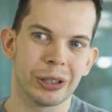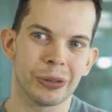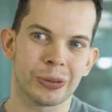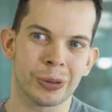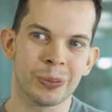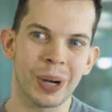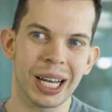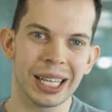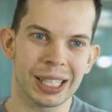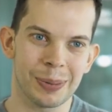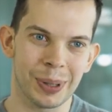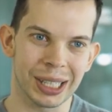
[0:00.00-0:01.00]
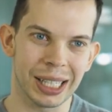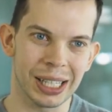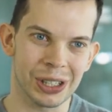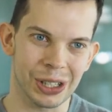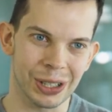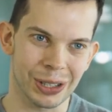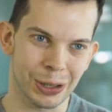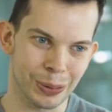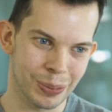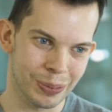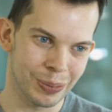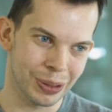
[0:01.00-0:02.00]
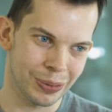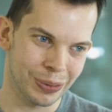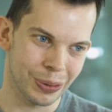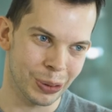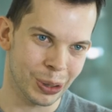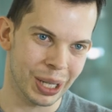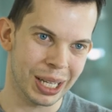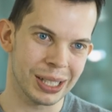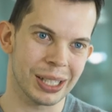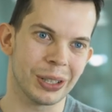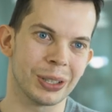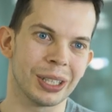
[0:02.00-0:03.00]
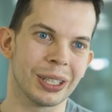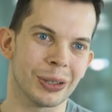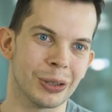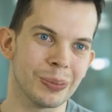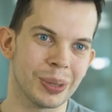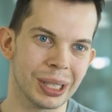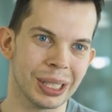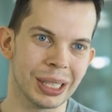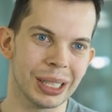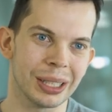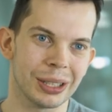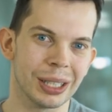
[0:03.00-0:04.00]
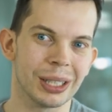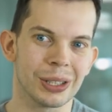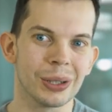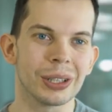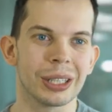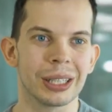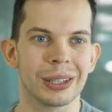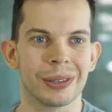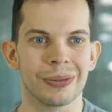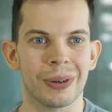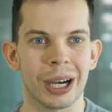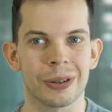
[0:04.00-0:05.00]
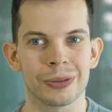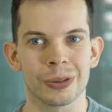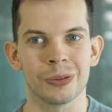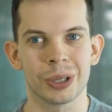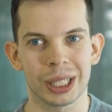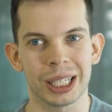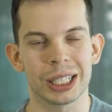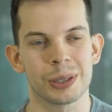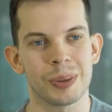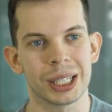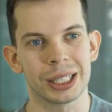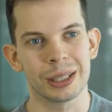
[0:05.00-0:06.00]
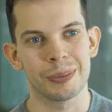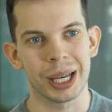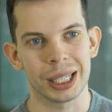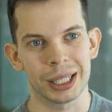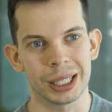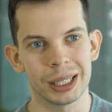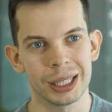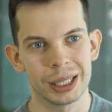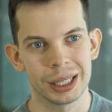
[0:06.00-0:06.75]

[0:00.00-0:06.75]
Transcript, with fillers: from my expectation. So before I started the company, it's it's not that far from what I expected back then.